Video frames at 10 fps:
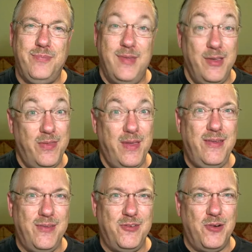You think
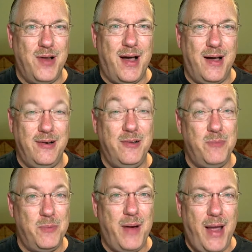that you're not,
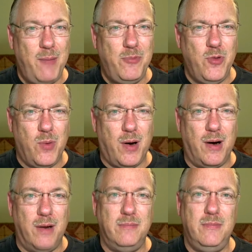but perhaps you
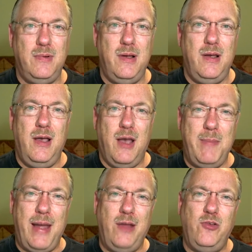are.
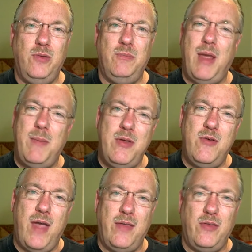Imagine maybe you
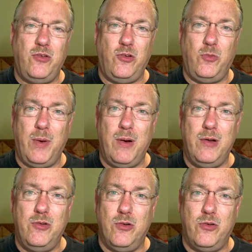had this
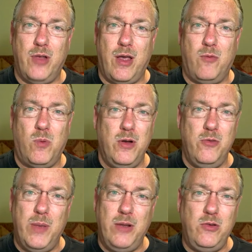experience yourself where you've
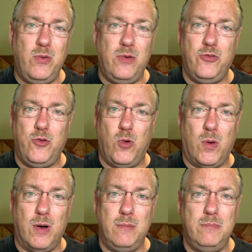been to a
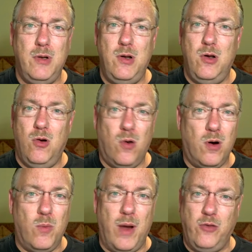store or
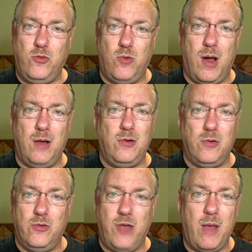a restaurant
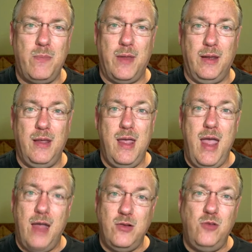or something
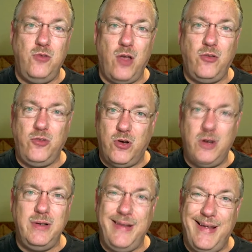and you just
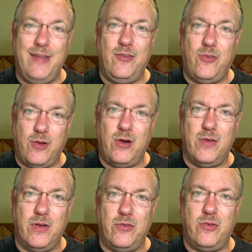couldn't get
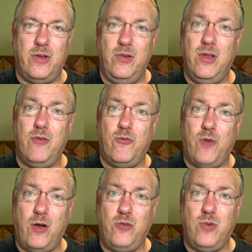service and you get
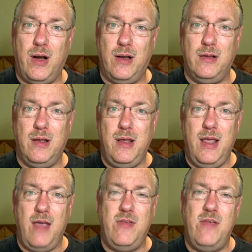frustrated.
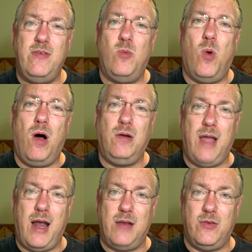Have you even walked
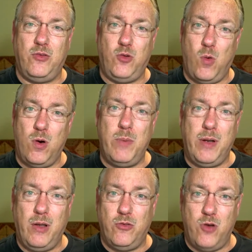out of a store
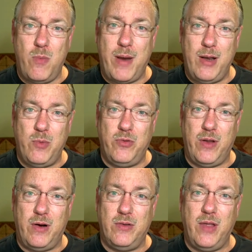because nobody was
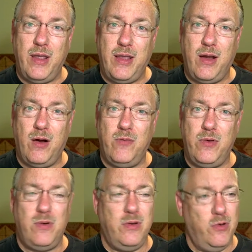there to take care of
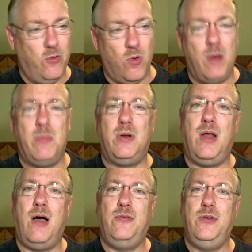you and you grumble
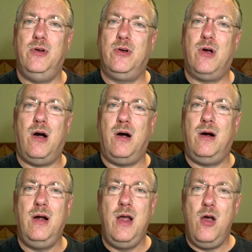off to your
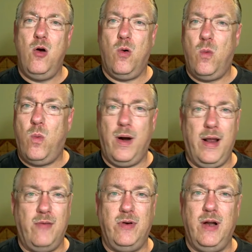car or
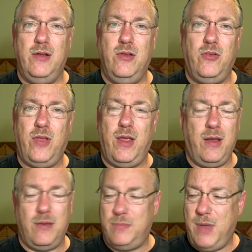whatever and you
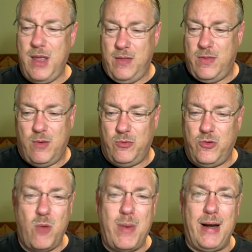say, there's
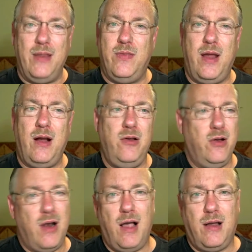nobody there, you're
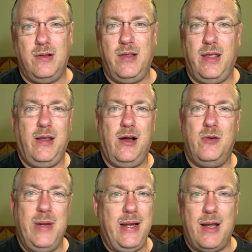not going to take care of
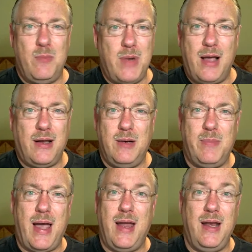me, I'm not going to
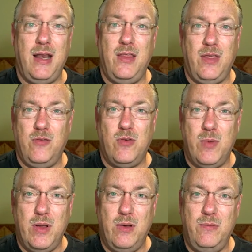buy anything from
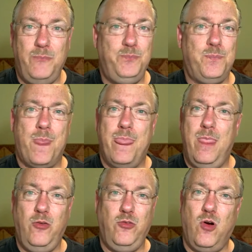you?
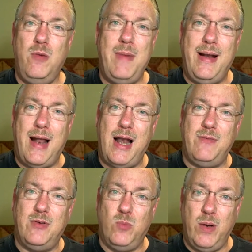The store may not
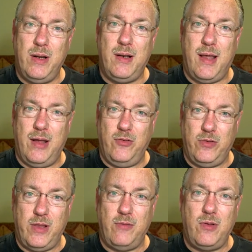even realize
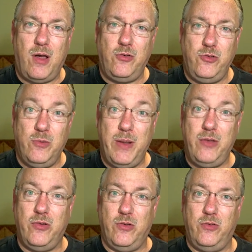that they've lost your
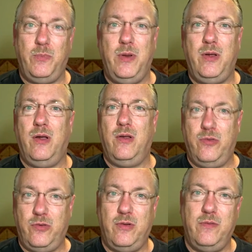business
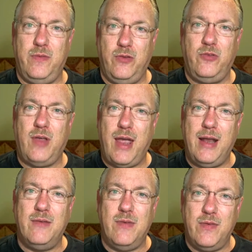because this
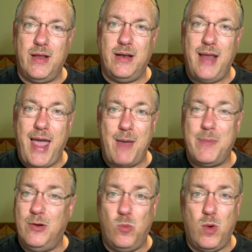kind of event
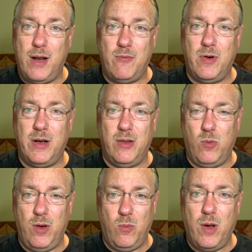happened, whatever it
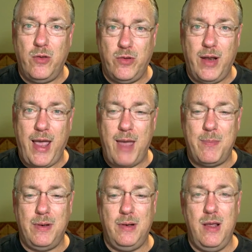was that
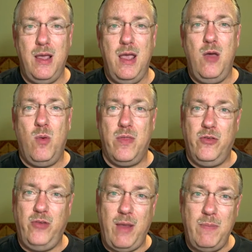happened. Well, the
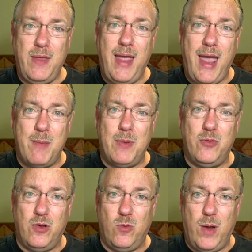same thing happens
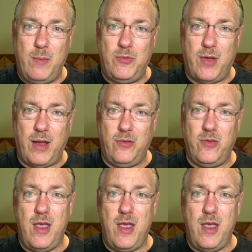on websites.